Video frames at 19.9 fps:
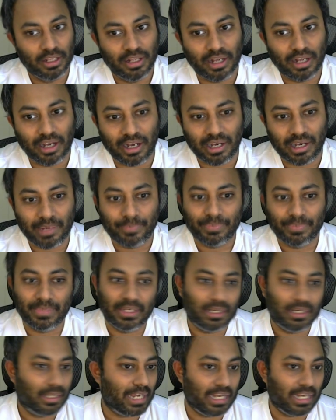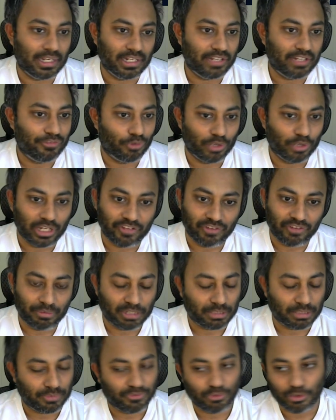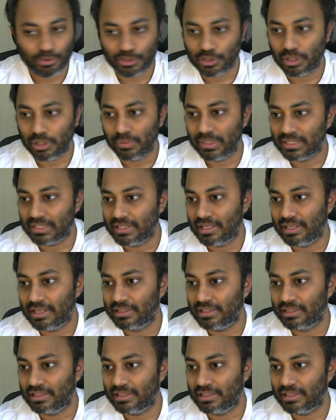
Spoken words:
then again d4, d5, bishop f4 is always there.